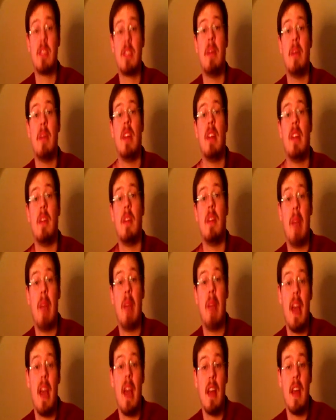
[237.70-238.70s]
demanded their
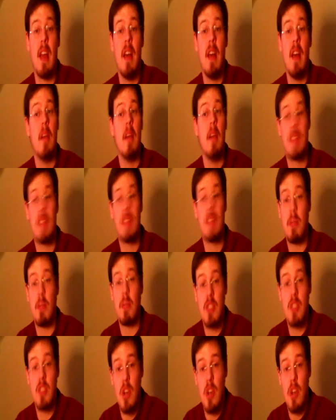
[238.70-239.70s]
pay, but there
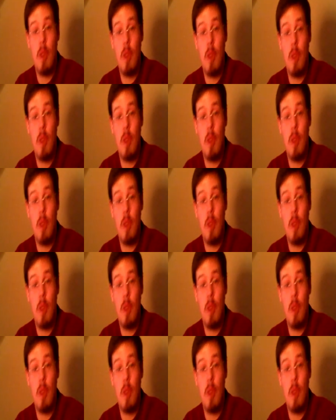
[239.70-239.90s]
was no